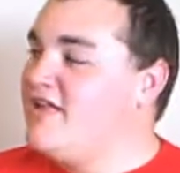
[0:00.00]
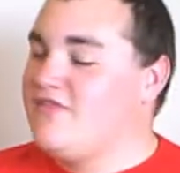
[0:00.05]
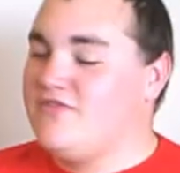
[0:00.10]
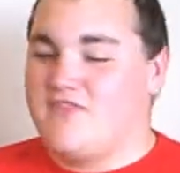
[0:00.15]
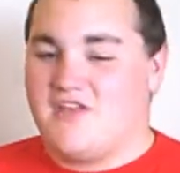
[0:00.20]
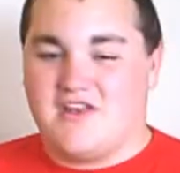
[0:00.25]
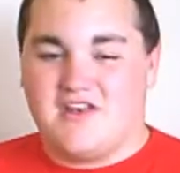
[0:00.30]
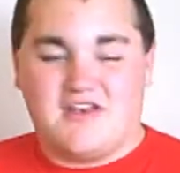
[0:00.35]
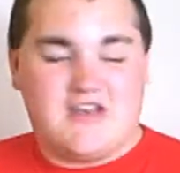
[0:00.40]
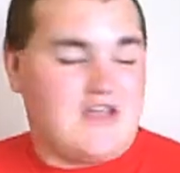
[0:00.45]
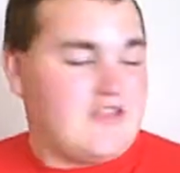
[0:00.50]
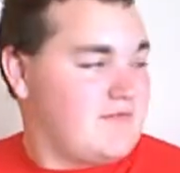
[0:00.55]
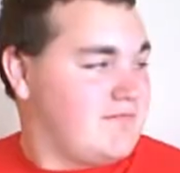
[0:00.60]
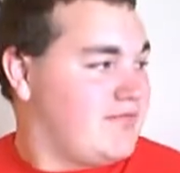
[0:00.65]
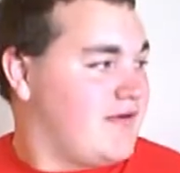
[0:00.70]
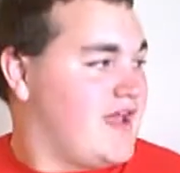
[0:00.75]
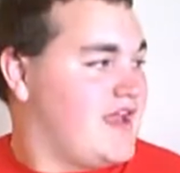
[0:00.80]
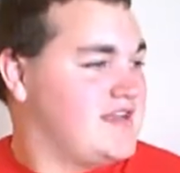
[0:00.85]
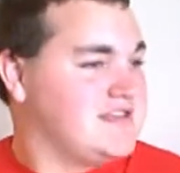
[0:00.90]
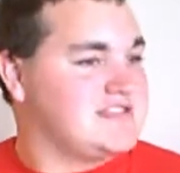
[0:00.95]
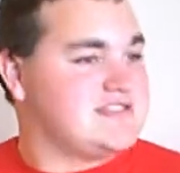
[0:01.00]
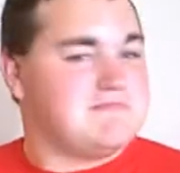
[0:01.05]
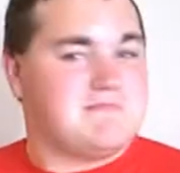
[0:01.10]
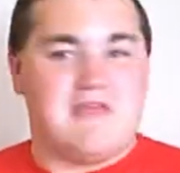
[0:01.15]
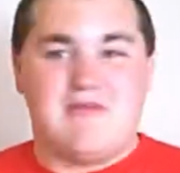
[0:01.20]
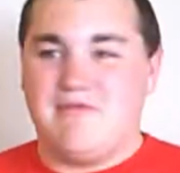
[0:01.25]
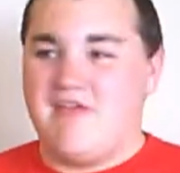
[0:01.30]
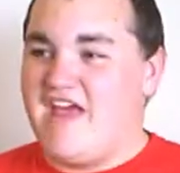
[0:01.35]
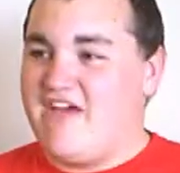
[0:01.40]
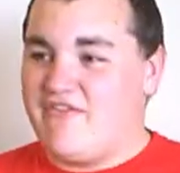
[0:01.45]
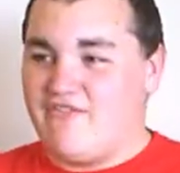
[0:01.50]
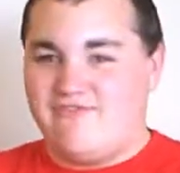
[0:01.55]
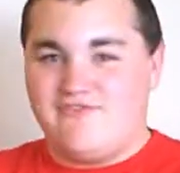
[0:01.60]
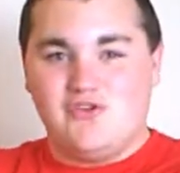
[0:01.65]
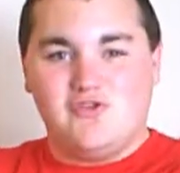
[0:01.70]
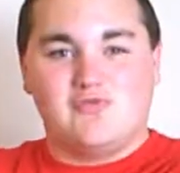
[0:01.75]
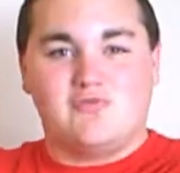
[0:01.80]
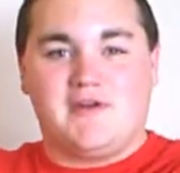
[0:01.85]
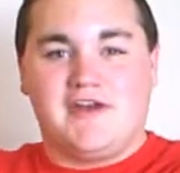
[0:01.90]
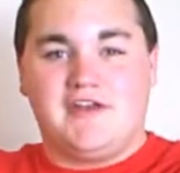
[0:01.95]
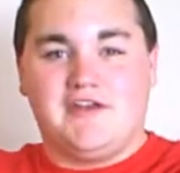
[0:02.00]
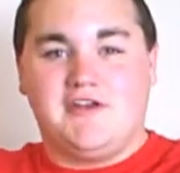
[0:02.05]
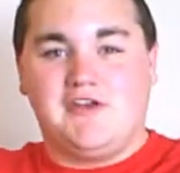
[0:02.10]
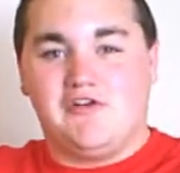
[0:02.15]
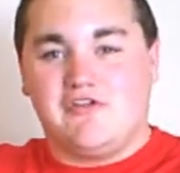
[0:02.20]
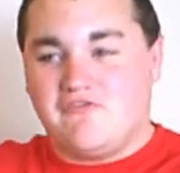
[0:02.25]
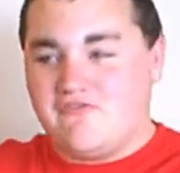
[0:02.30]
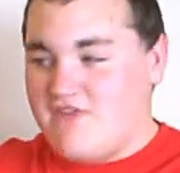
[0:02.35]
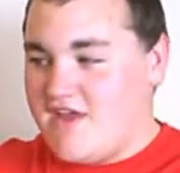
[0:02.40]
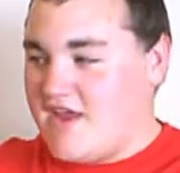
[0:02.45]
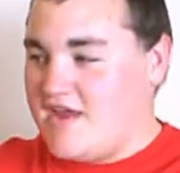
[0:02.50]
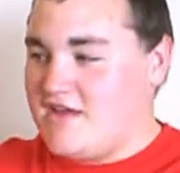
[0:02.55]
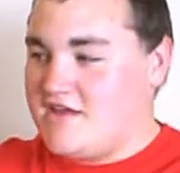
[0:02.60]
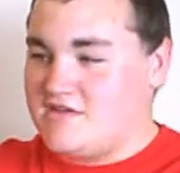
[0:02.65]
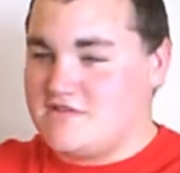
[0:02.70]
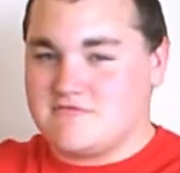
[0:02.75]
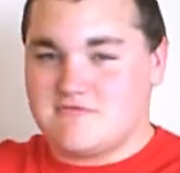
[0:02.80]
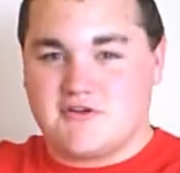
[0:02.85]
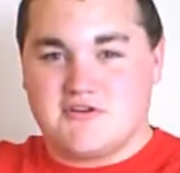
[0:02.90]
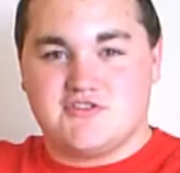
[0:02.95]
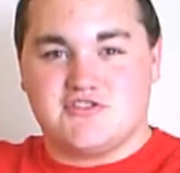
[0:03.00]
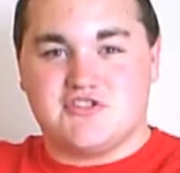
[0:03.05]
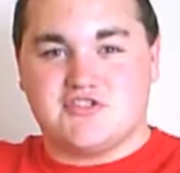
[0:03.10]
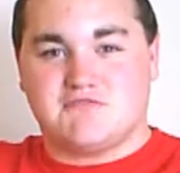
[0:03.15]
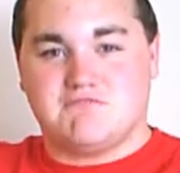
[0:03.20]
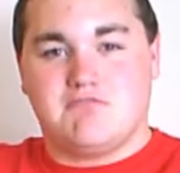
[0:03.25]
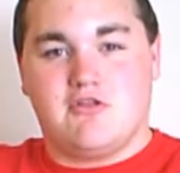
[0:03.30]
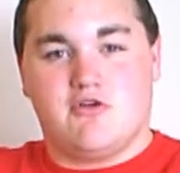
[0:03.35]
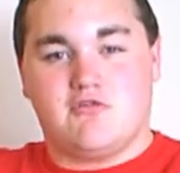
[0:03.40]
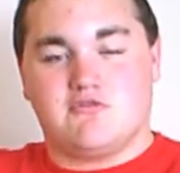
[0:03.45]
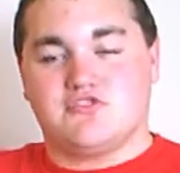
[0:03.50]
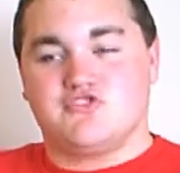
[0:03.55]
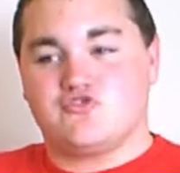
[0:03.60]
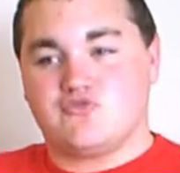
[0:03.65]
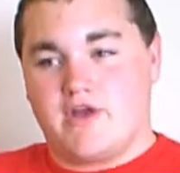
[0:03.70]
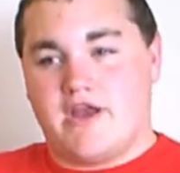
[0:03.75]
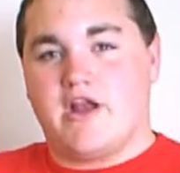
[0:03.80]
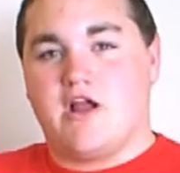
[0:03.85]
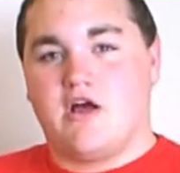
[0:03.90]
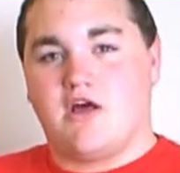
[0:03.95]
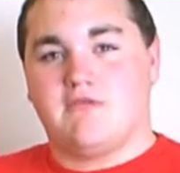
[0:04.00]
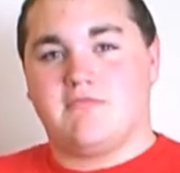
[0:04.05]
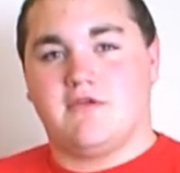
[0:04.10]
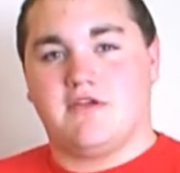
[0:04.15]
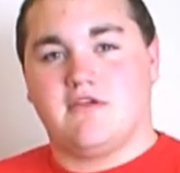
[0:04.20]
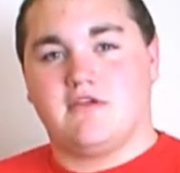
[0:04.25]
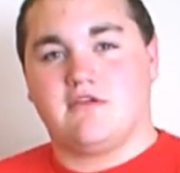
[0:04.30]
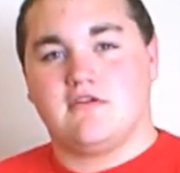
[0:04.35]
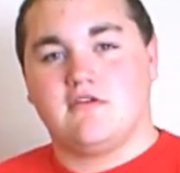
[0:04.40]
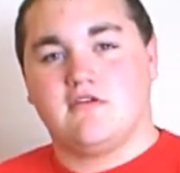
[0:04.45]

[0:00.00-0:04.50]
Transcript: Then another plan is to maybe have a few radial fans where it's just blowing straight on me.